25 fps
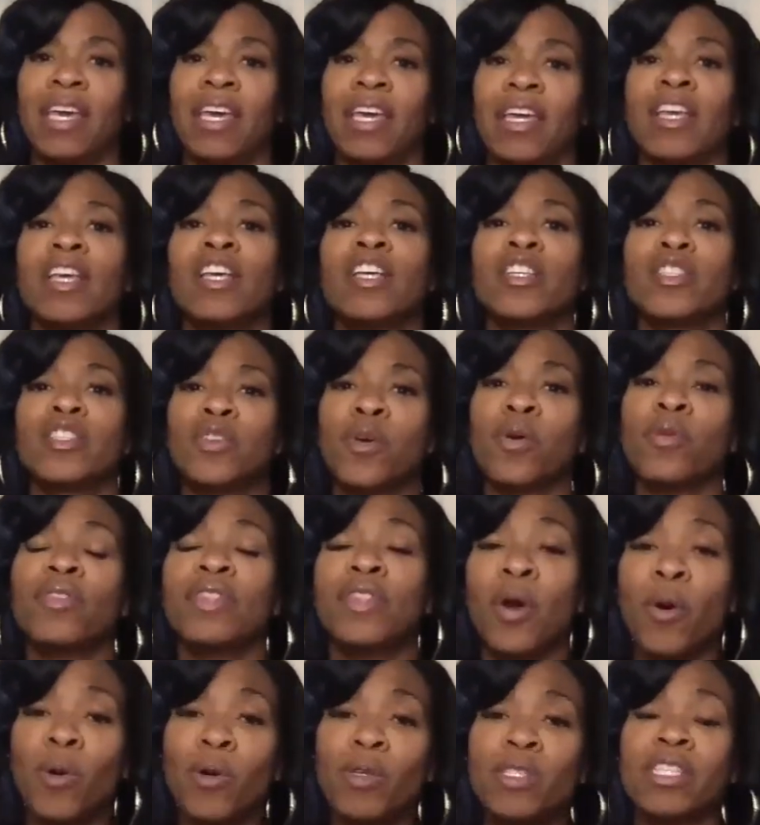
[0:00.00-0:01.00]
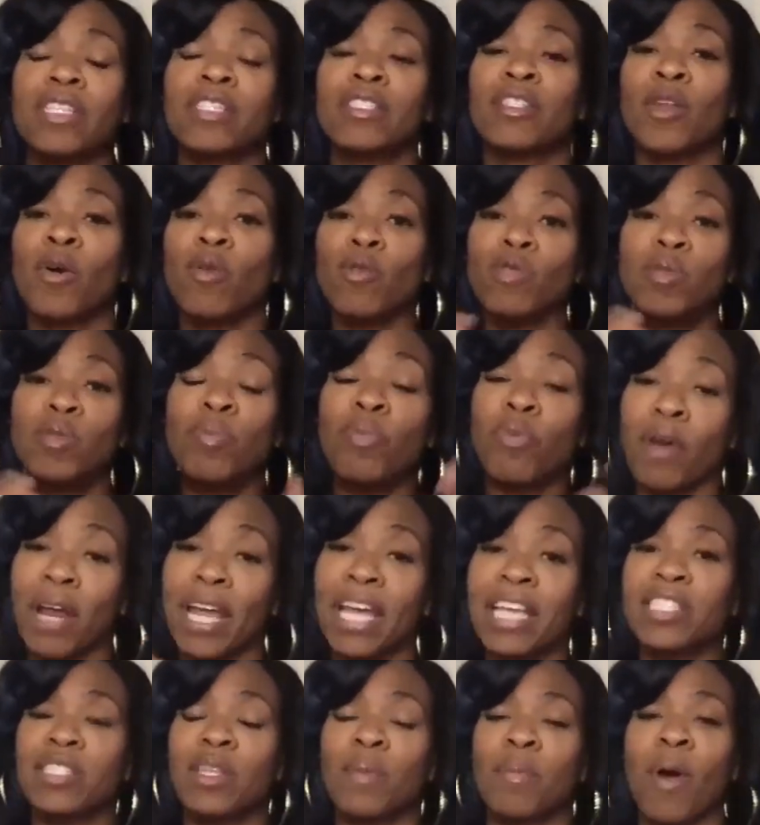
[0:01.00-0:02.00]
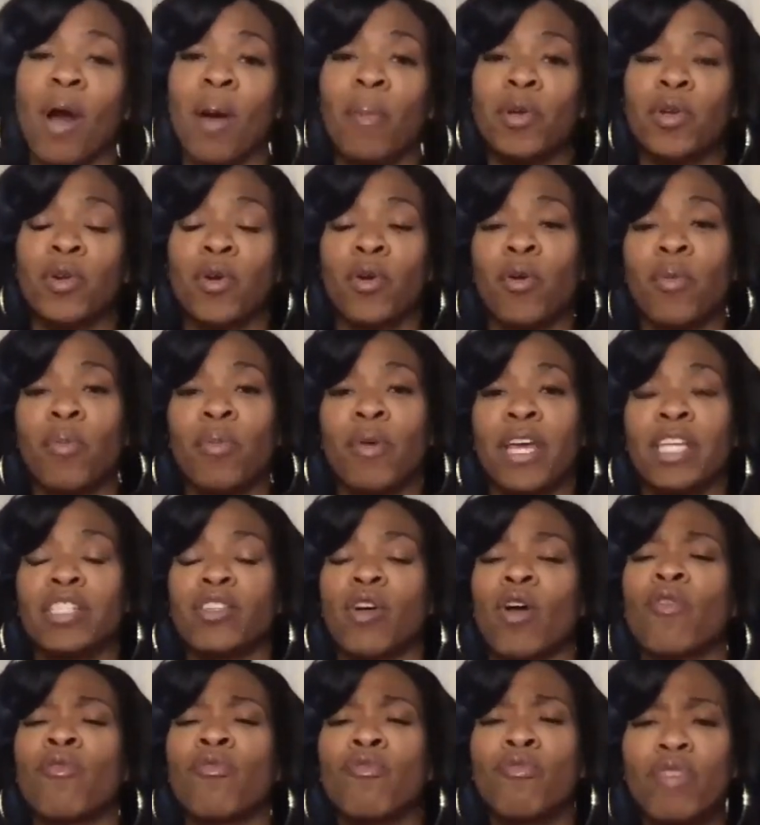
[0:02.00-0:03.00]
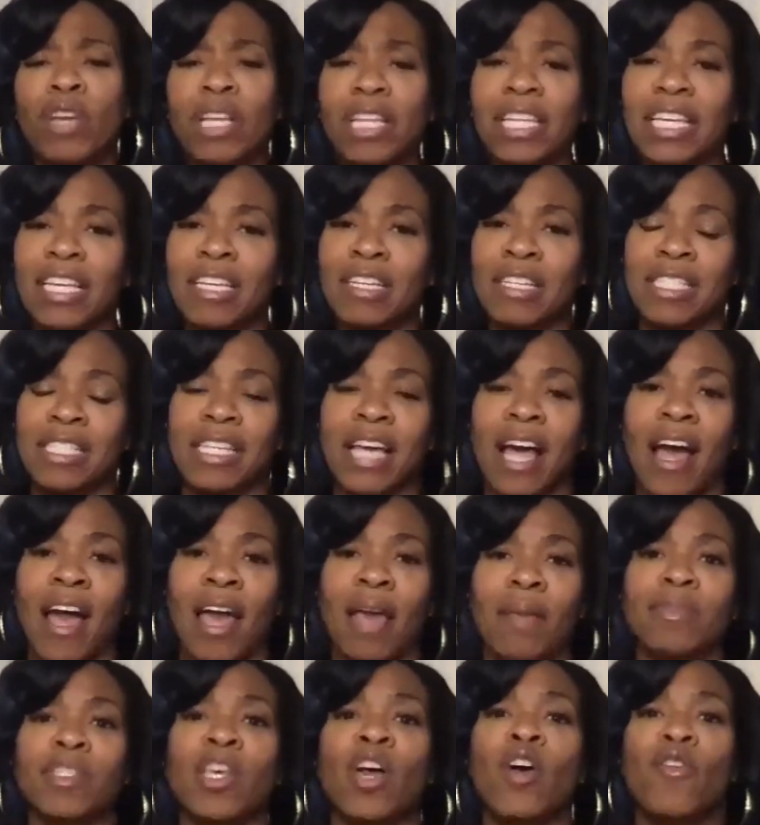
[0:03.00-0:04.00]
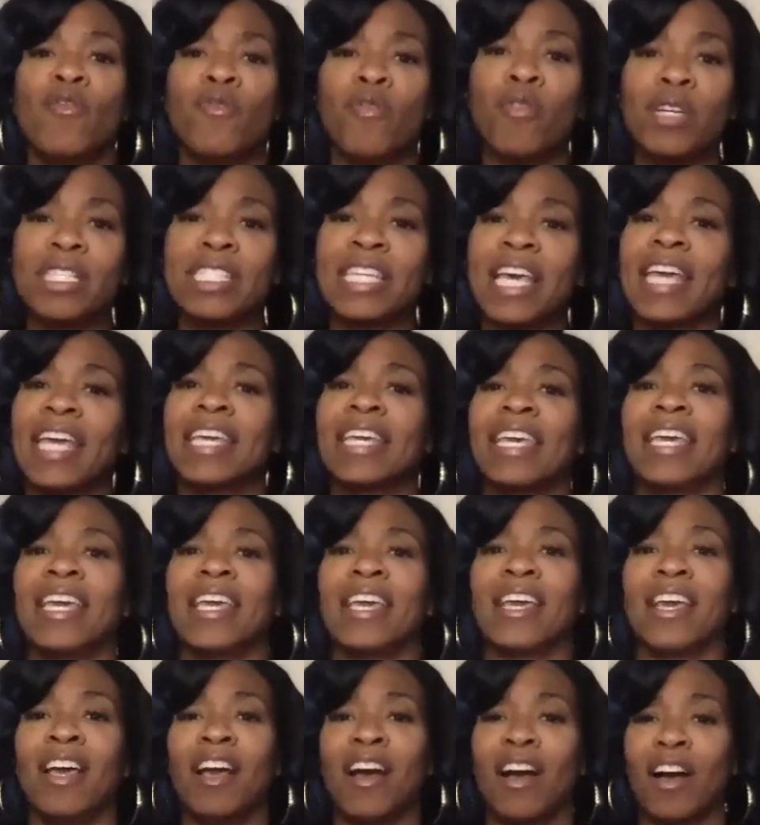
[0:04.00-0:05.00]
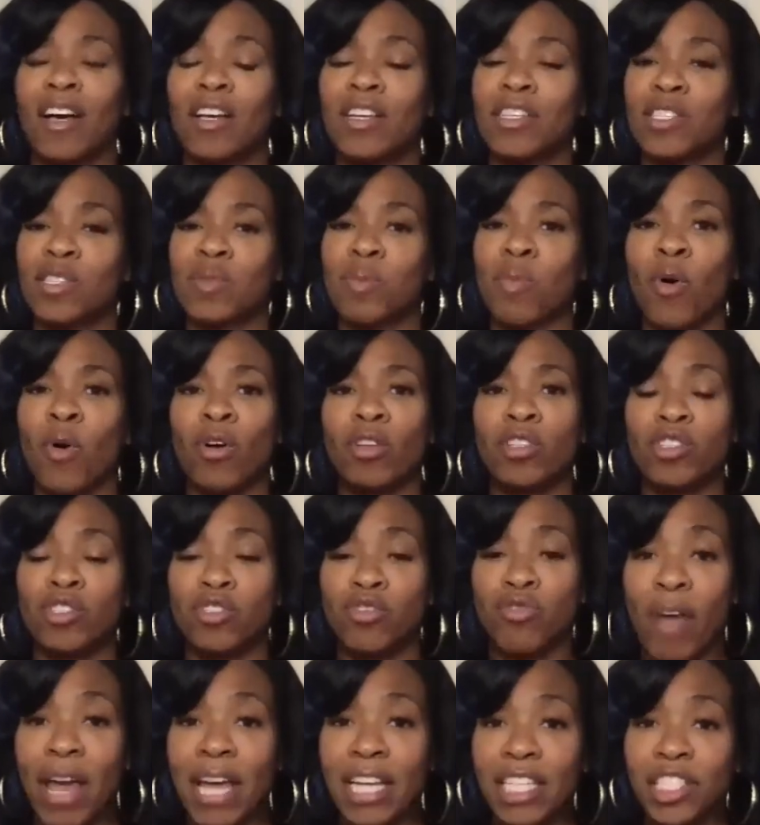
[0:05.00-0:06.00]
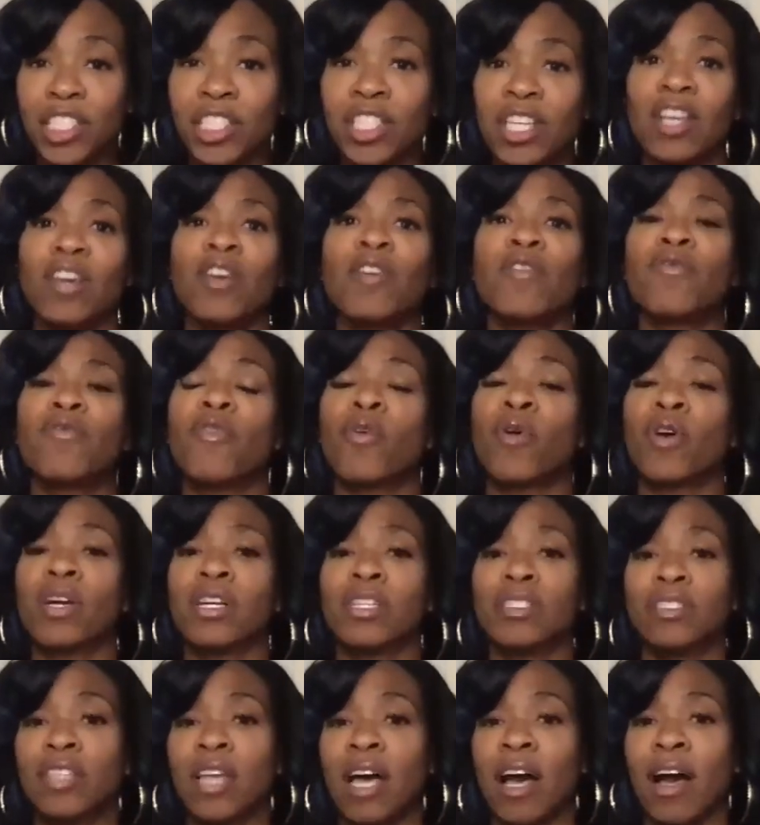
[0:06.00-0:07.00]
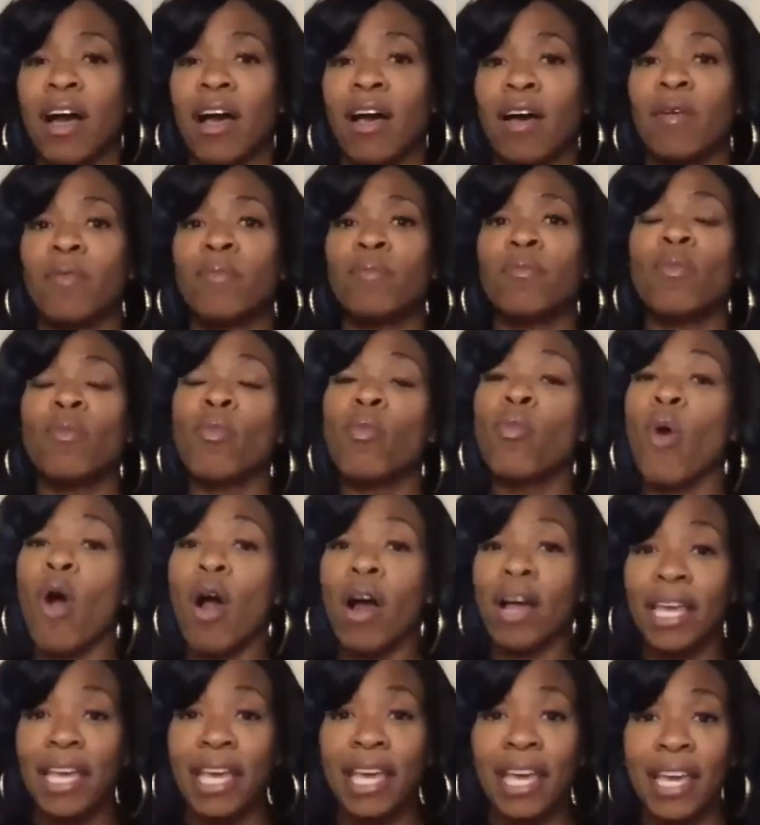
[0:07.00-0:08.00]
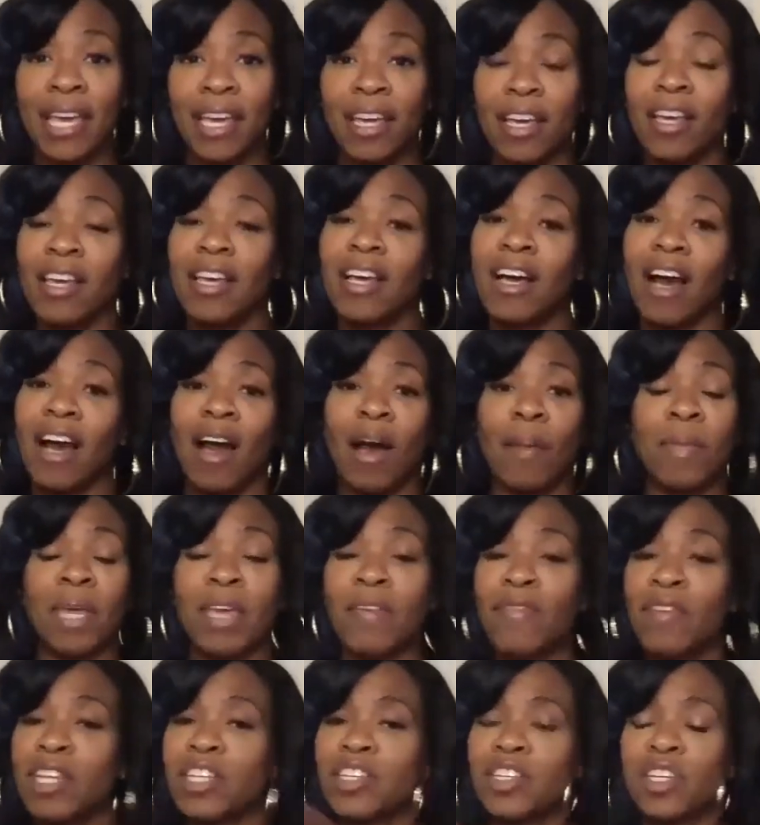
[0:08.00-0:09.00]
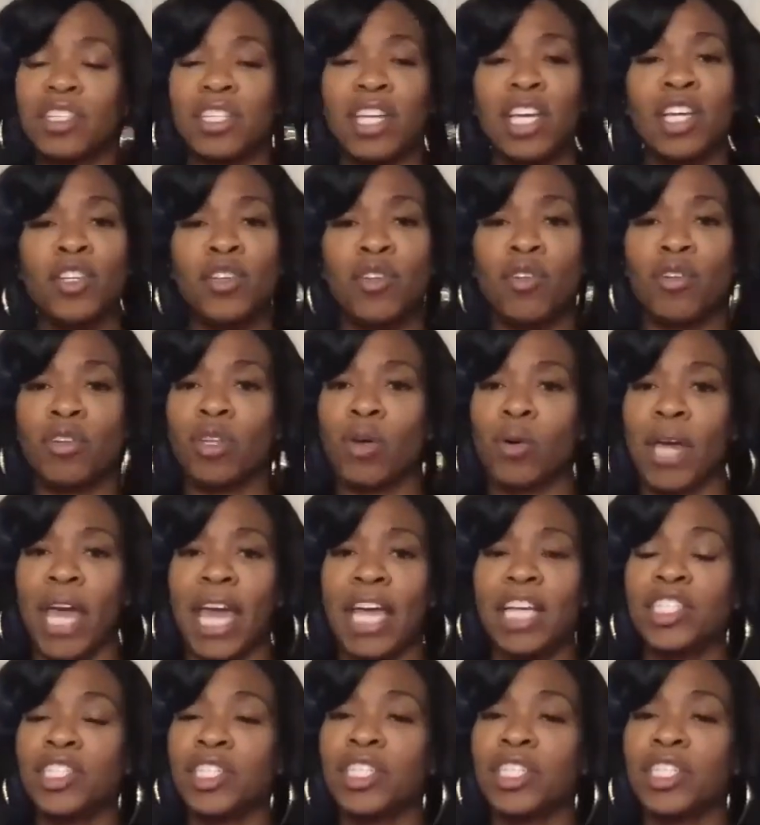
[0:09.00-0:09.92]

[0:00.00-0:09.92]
So those breaks, the Pomodoro breaks, are really good times for taking a small stretch, for walking, even just in your location,